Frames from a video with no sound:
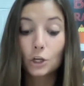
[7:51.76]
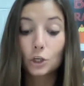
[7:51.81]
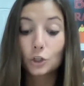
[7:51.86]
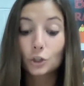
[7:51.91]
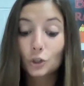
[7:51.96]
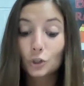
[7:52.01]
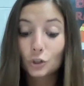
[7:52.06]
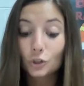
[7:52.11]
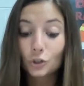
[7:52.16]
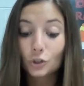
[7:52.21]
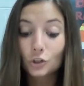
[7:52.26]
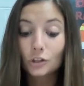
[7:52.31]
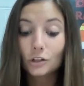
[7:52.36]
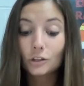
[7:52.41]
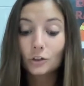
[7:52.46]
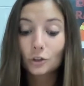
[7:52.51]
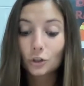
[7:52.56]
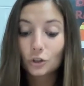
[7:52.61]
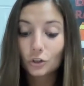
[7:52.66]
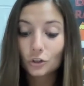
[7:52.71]
Shh,
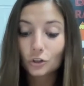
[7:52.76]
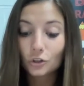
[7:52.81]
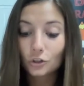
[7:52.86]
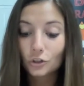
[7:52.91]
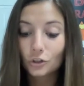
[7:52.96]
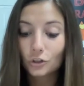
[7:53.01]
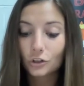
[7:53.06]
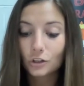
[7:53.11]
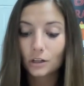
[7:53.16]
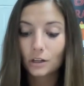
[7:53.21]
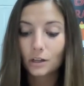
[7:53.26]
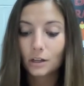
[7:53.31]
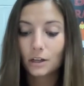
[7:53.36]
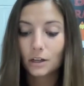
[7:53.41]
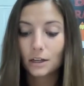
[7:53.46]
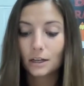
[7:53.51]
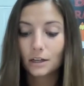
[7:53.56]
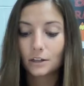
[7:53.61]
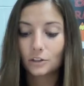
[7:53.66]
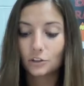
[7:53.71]
shh,
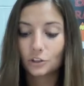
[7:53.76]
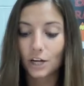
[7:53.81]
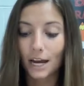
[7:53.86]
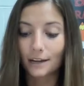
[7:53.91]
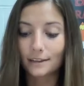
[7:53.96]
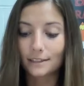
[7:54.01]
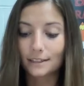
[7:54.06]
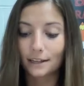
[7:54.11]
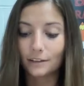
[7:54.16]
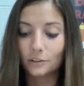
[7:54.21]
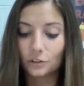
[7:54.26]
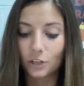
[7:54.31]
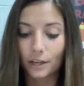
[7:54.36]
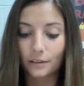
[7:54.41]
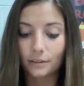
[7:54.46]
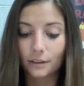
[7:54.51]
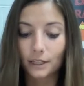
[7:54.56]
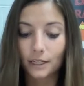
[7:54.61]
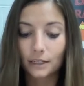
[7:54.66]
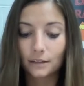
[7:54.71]
Jack said
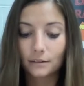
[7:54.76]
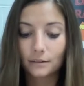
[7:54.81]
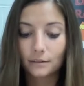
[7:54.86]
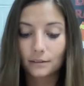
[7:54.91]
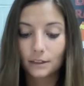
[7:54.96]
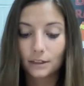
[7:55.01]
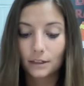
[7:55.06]
gently.